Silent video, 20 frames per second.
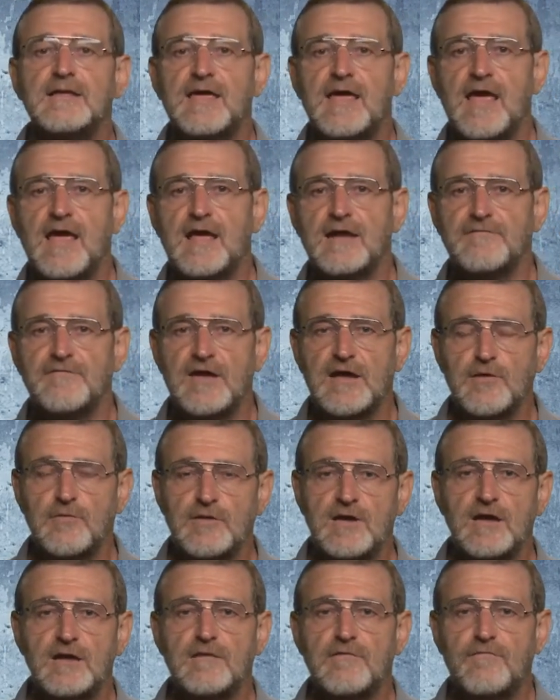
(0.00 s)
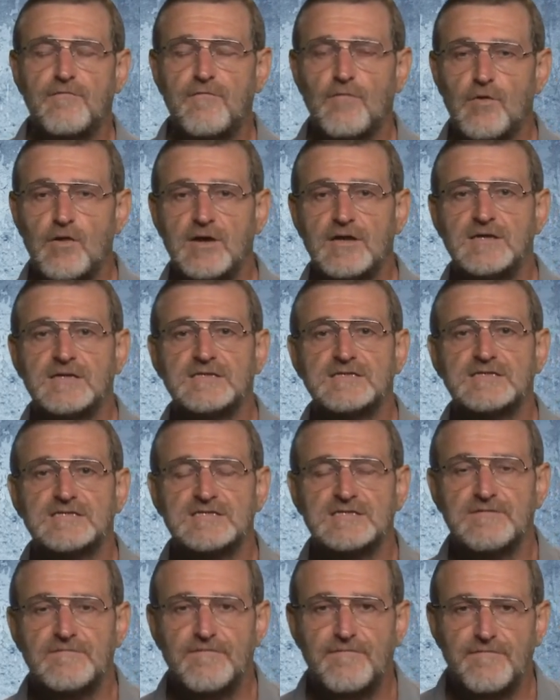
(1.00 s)
and we are looking for
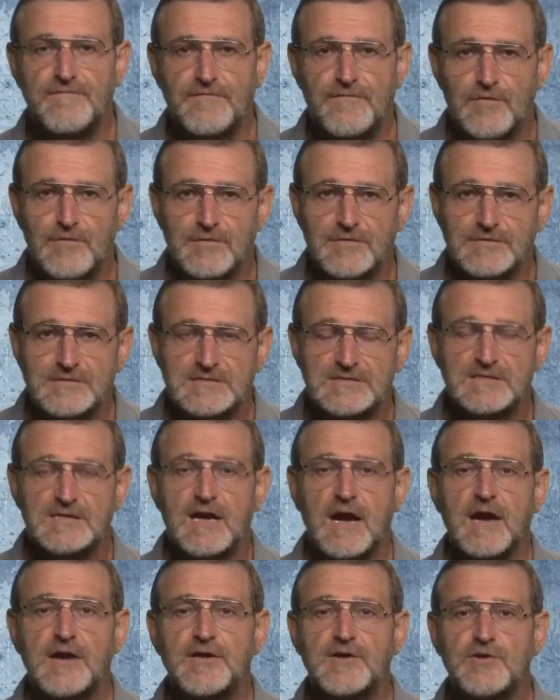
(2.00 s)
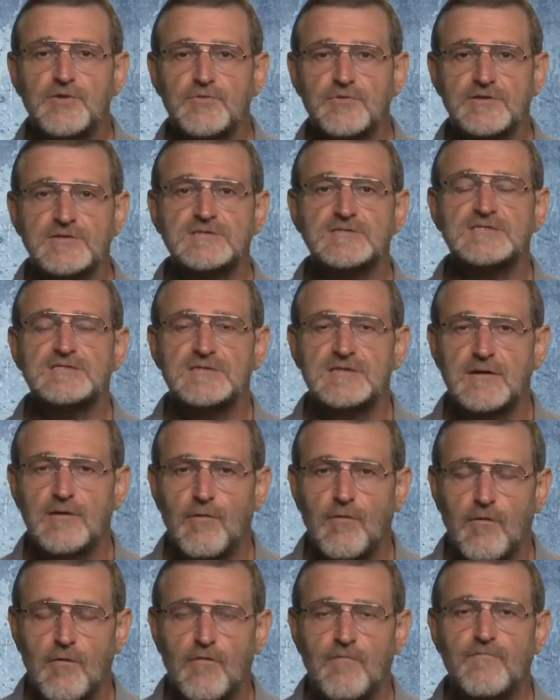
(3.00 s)
the first occurrence
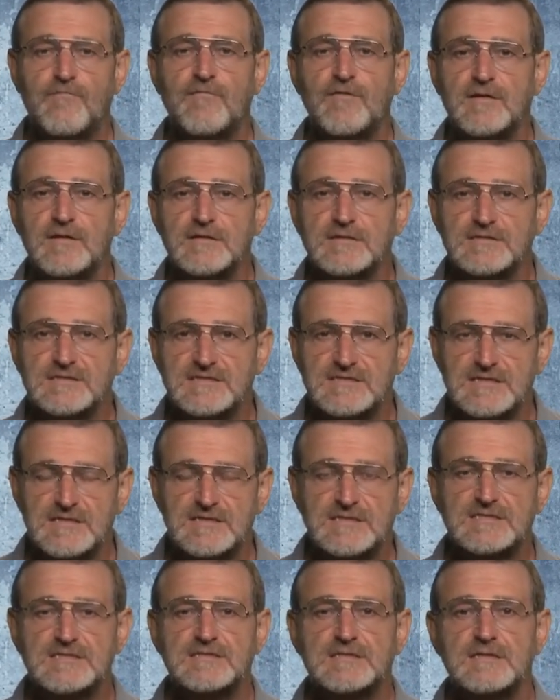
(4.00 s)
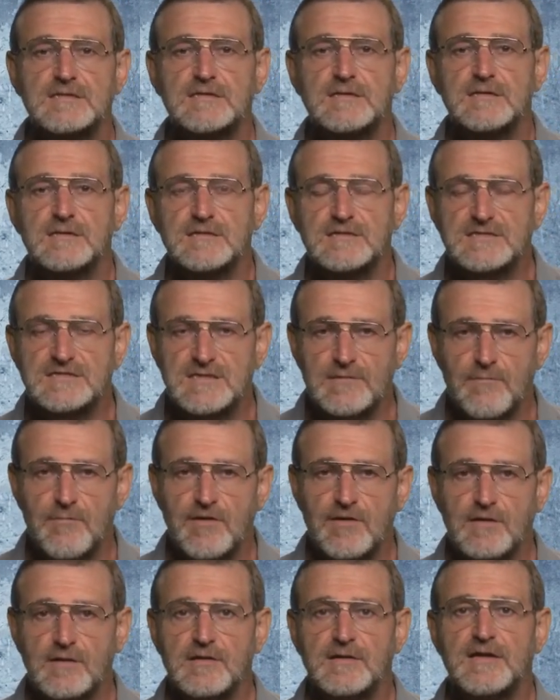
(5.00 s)
of this
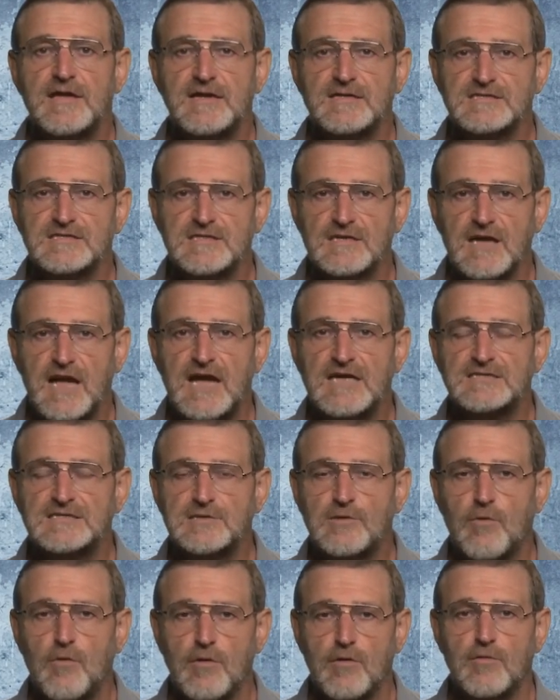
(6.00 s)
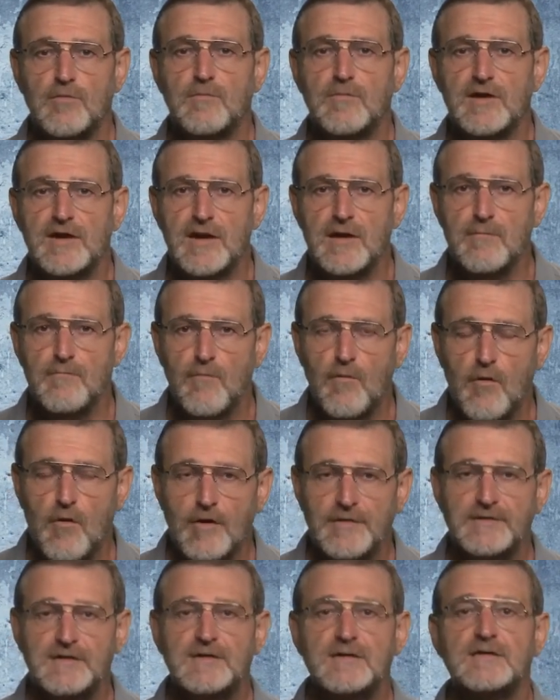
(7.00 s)
symbol in the last column in
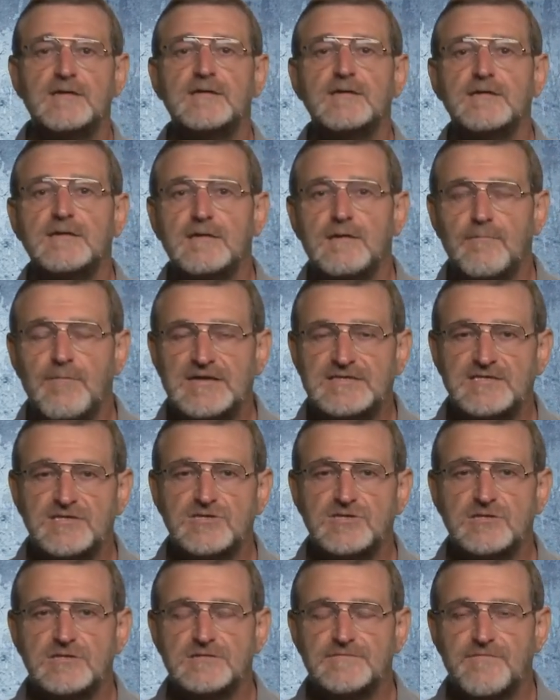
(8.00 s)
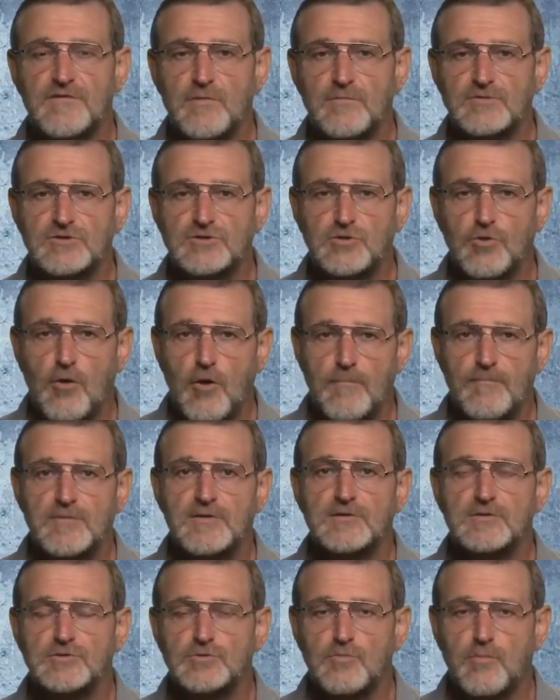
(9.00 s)
Monk positions from top
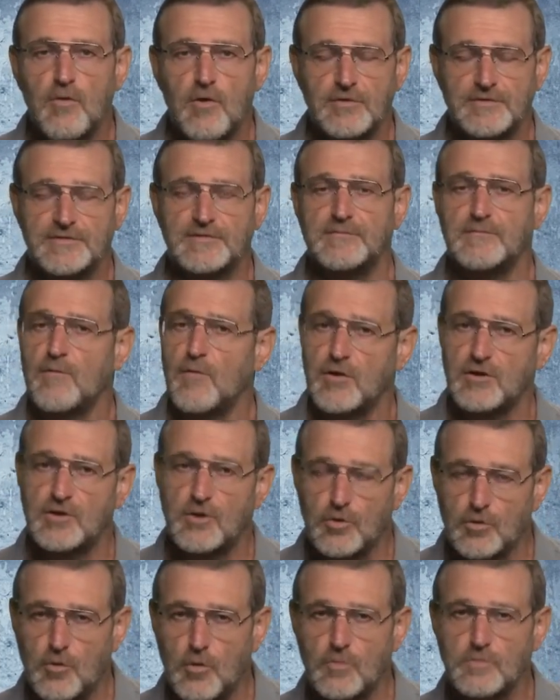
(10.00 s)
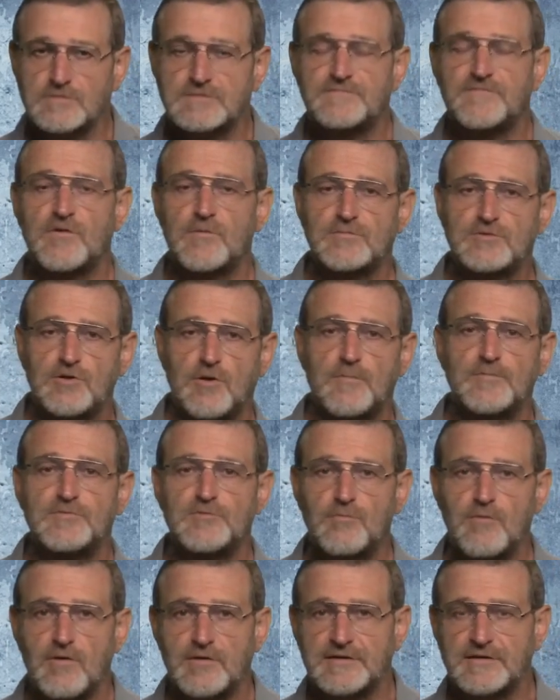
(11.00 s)
to bottom. Monk rows from top
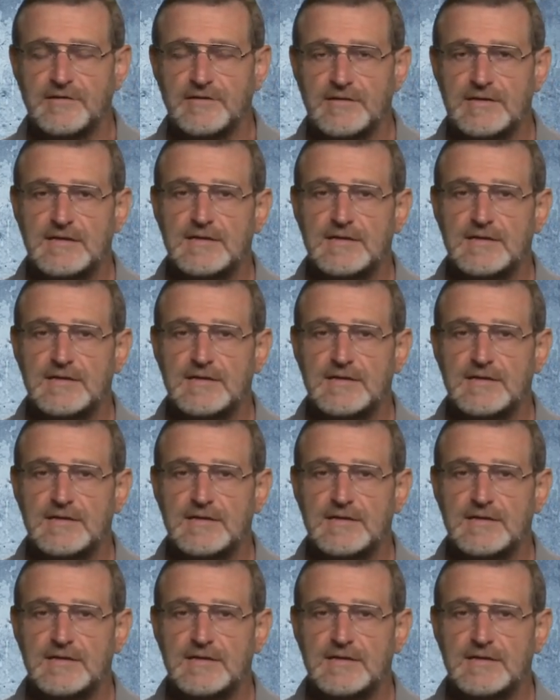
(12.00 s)
to bottom.